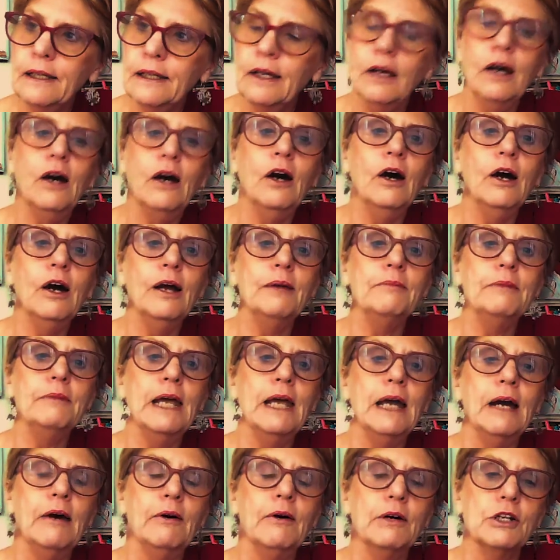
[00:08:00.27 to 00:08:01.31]
I'm
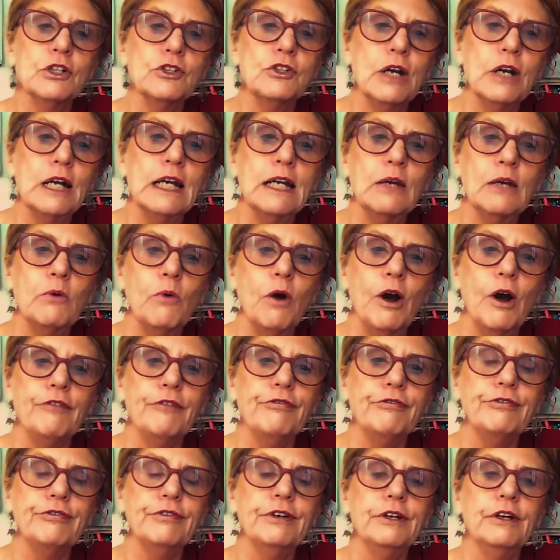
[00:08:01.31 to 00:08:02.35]
now a trailing wife,
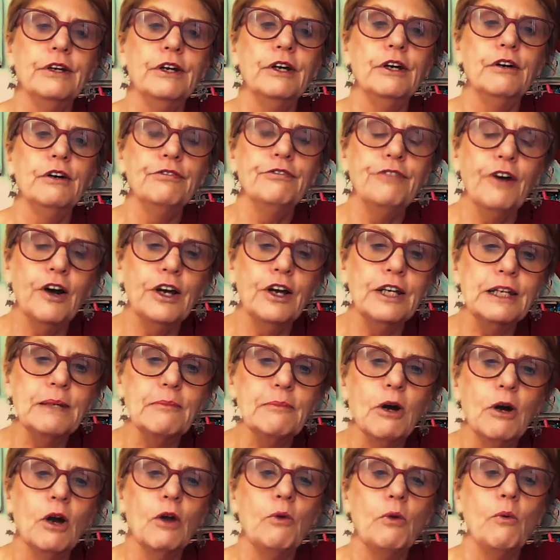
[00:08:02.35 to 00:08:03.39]
finding
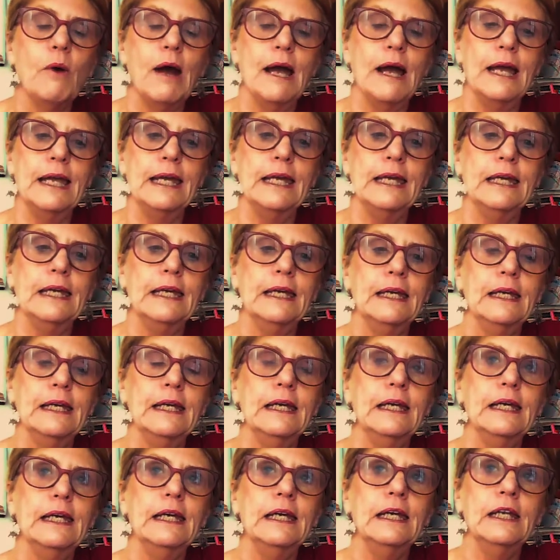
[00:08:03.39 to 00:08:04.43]
my way
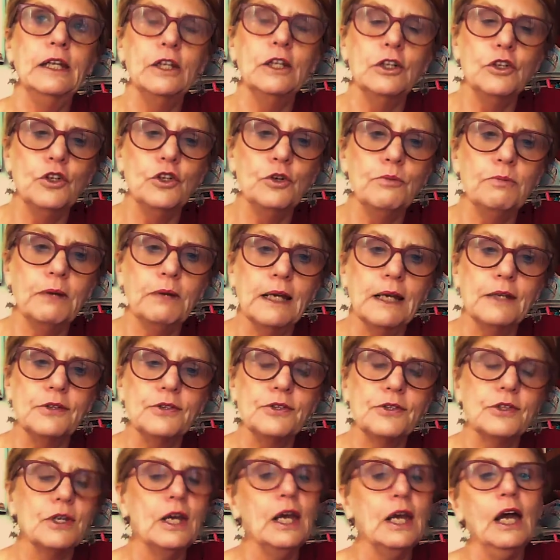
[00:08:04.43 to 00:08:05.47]
in a new
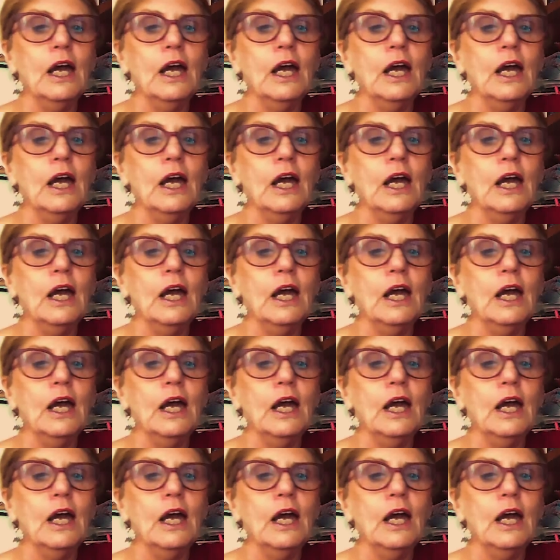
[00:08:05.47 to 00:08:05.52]
place.